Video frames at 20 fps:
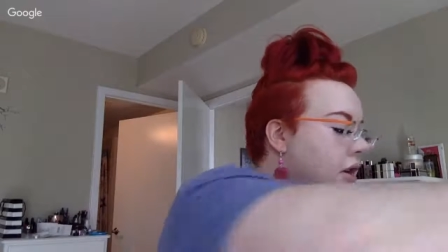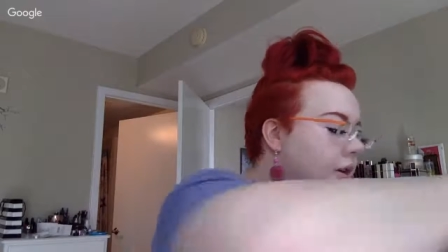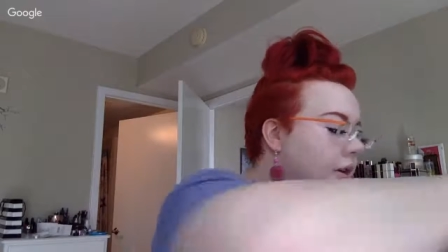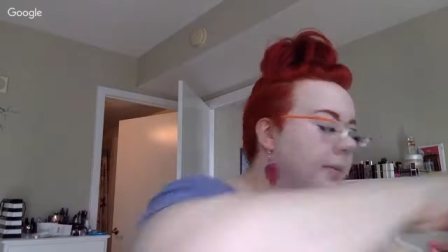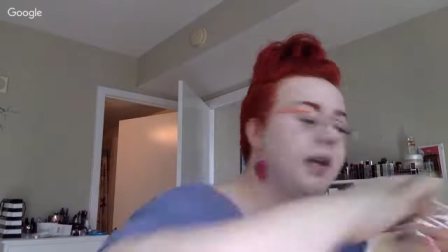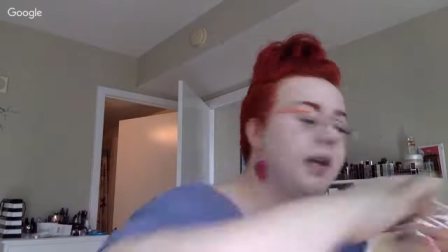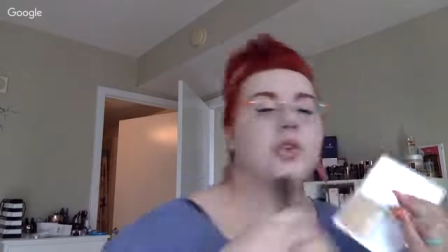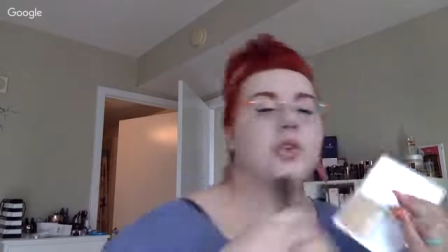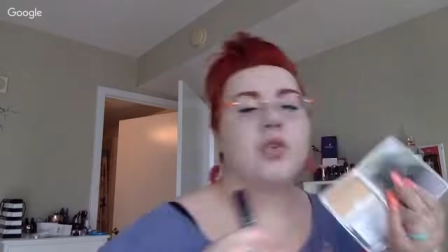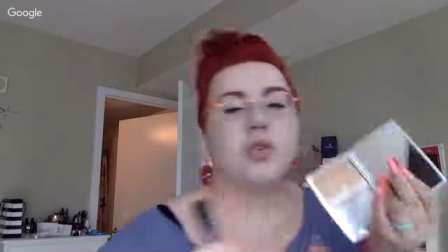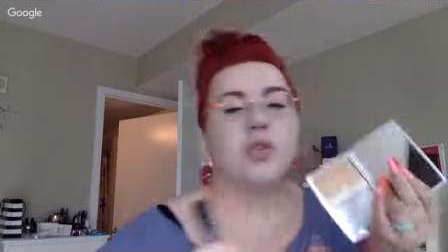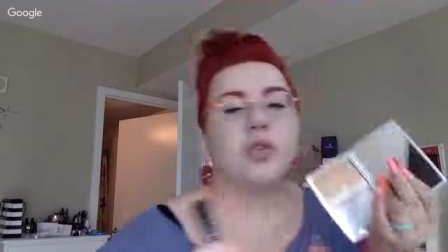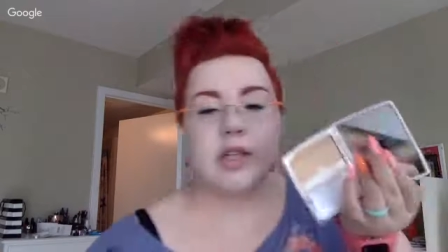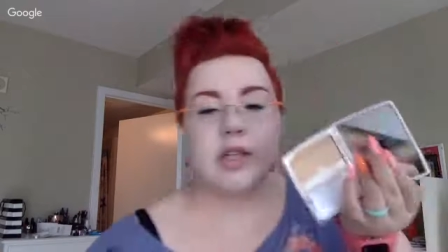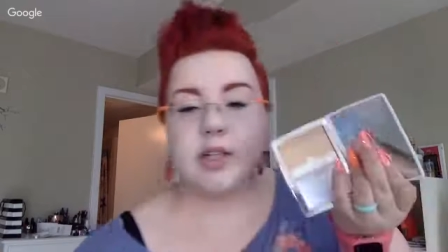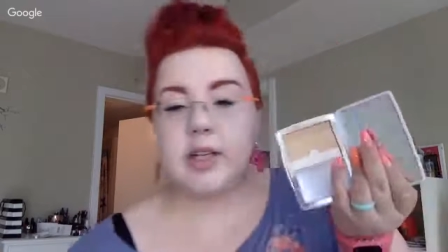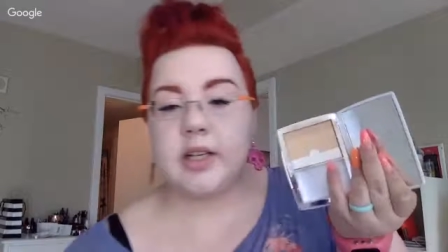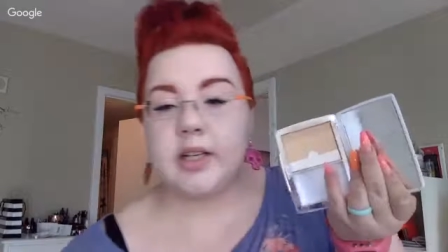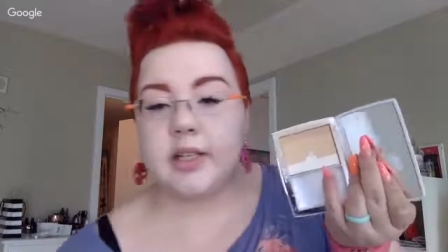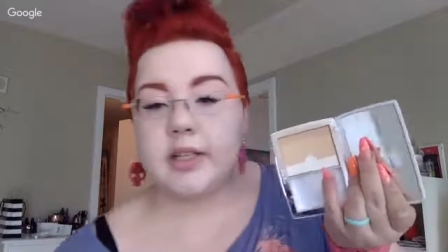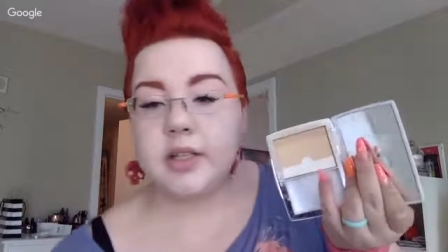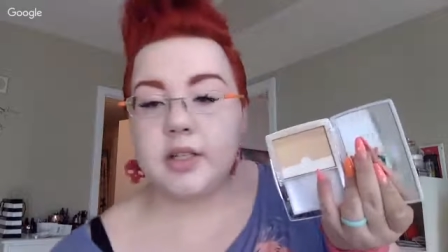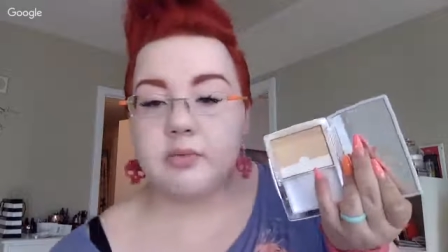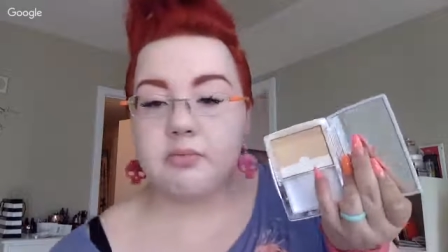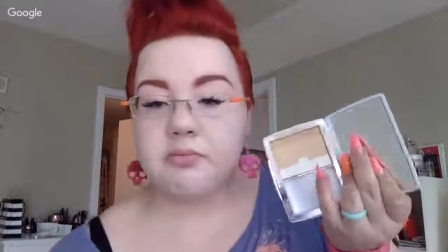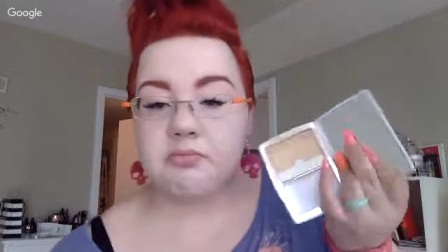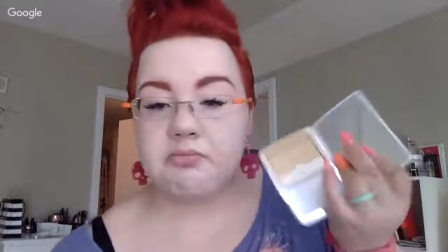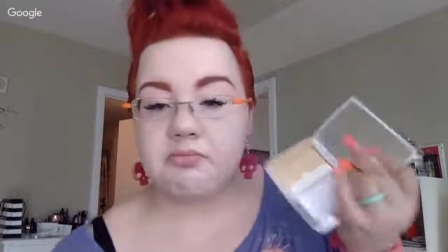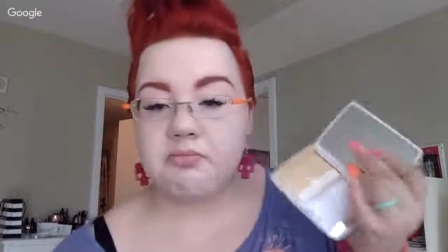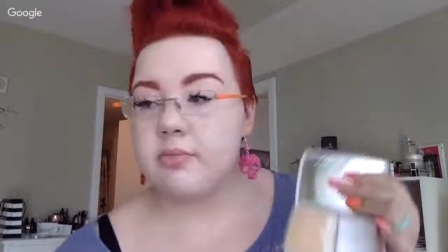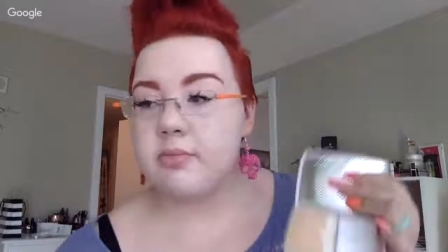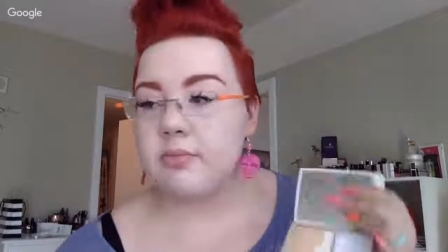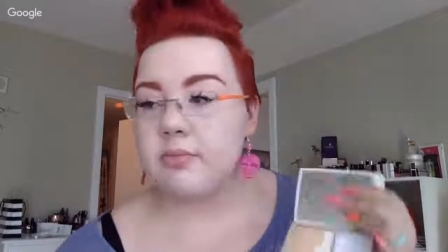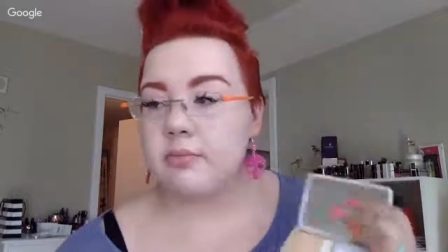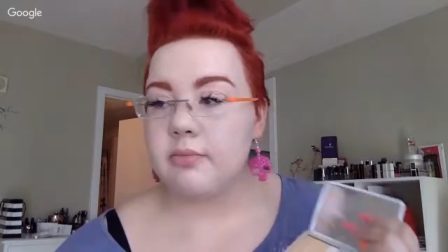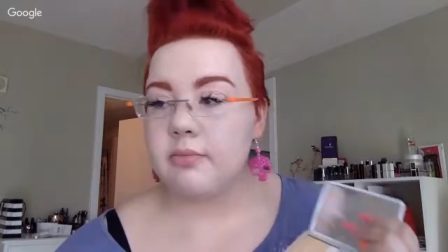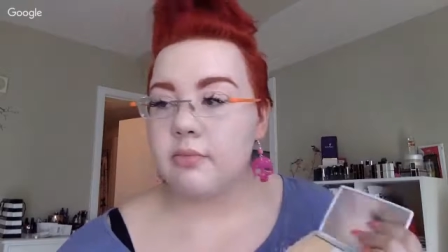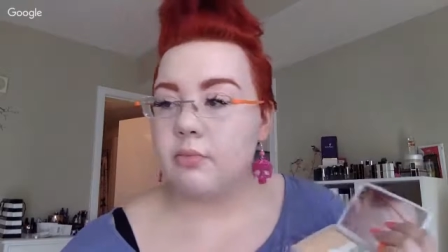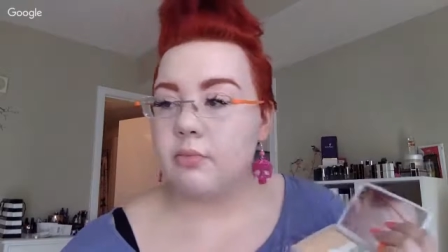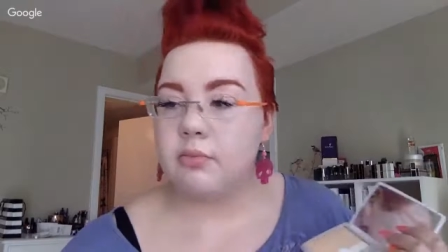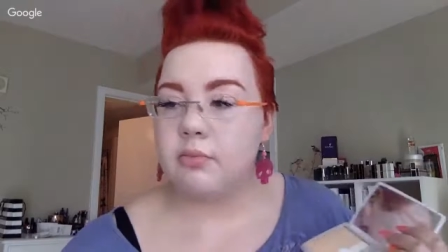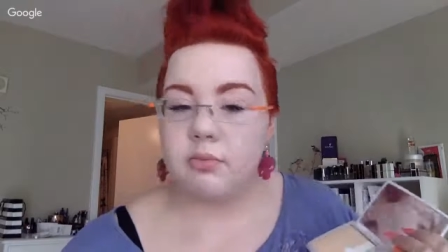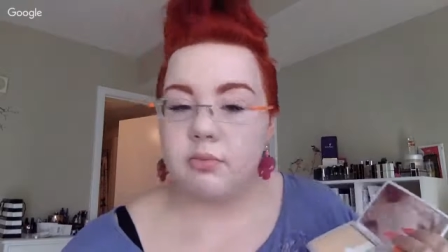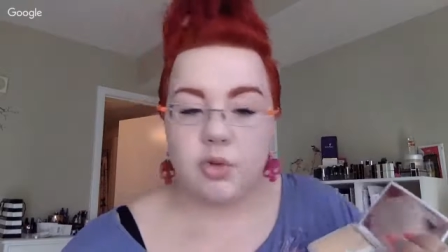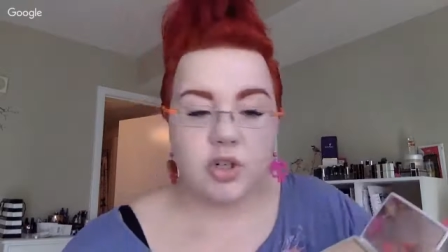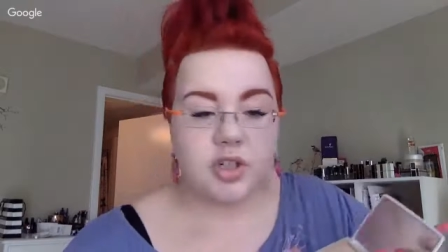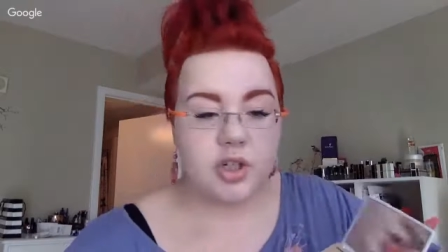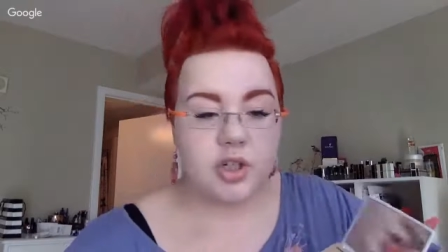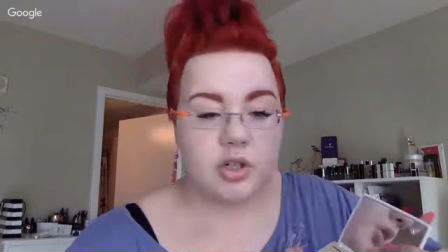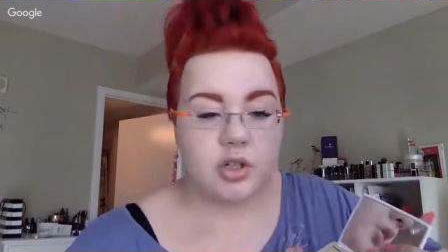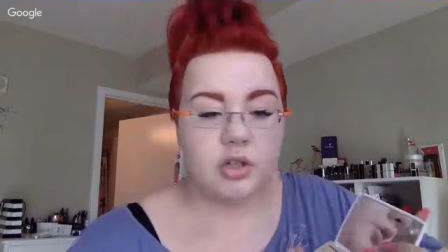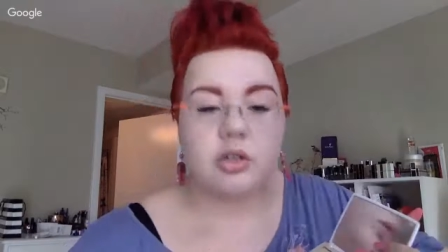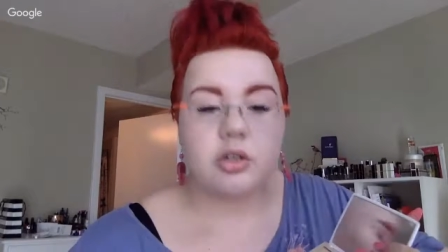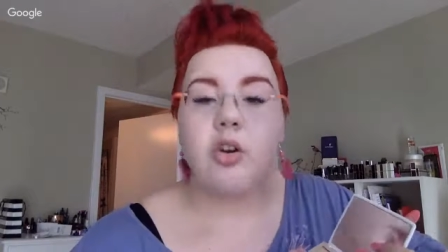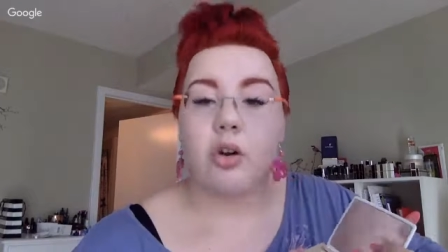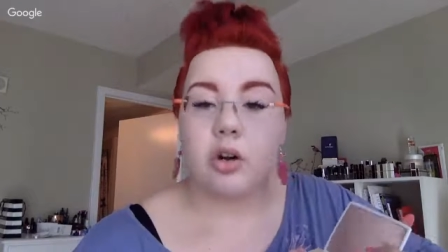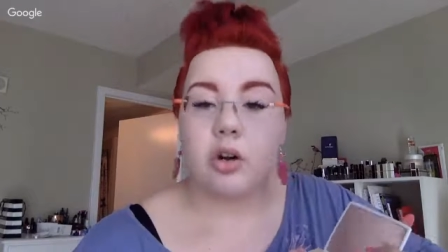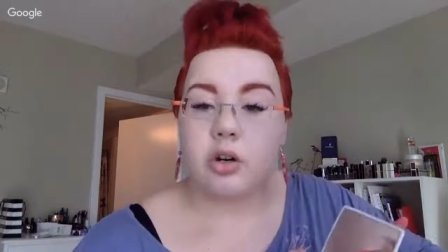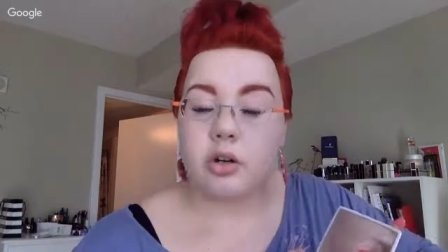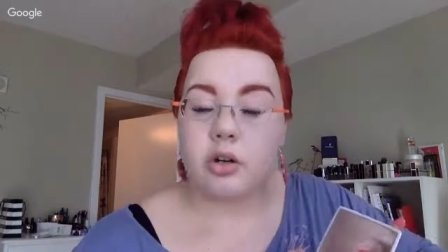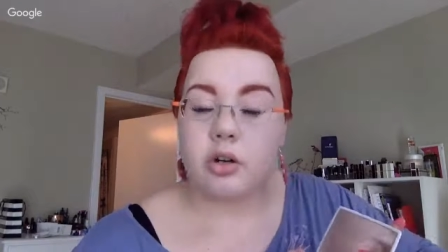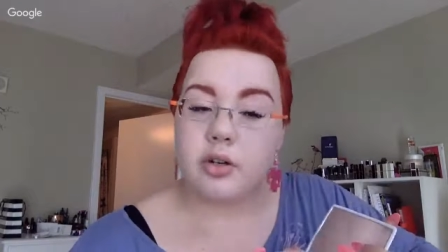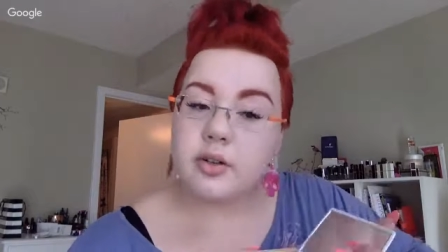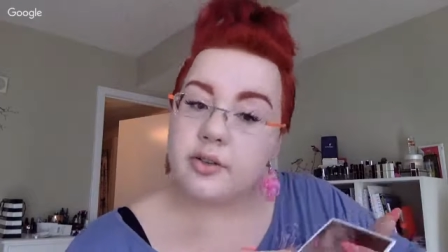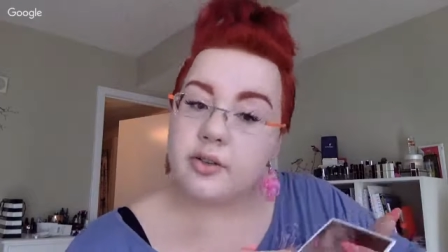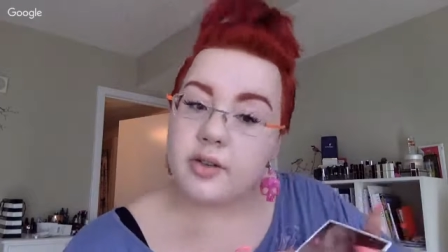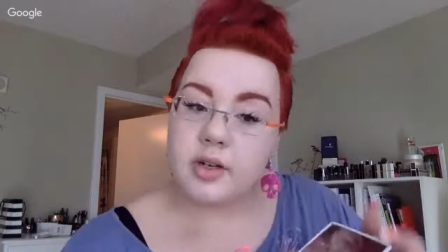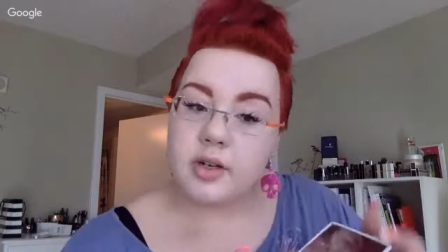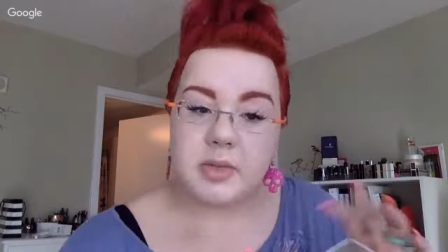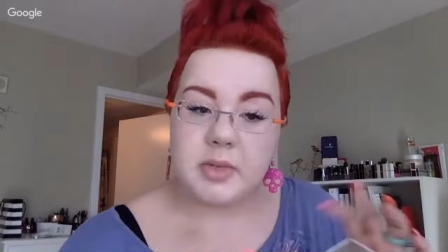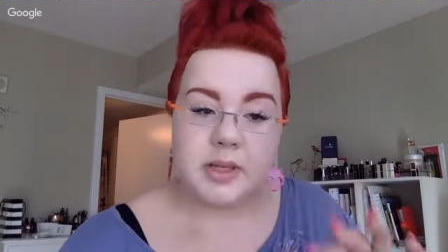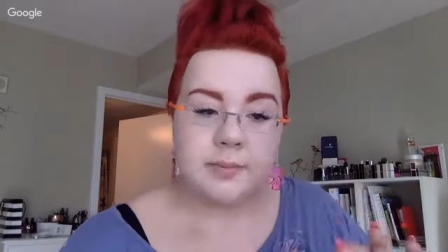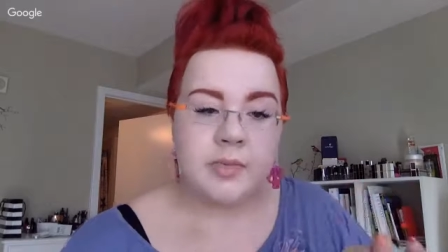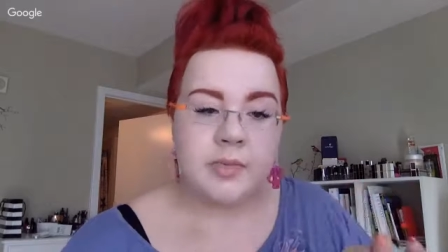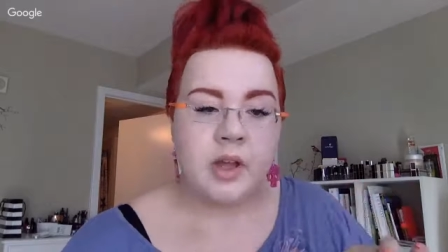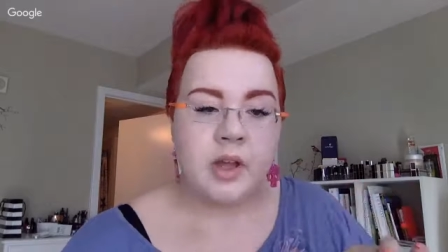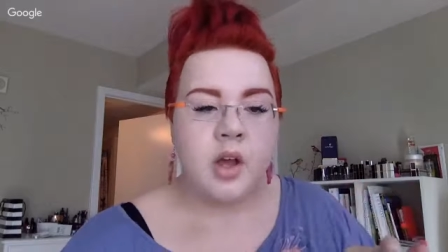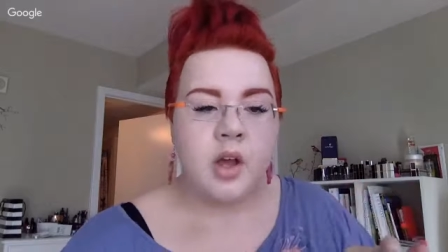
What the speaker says: because it is much darker than me.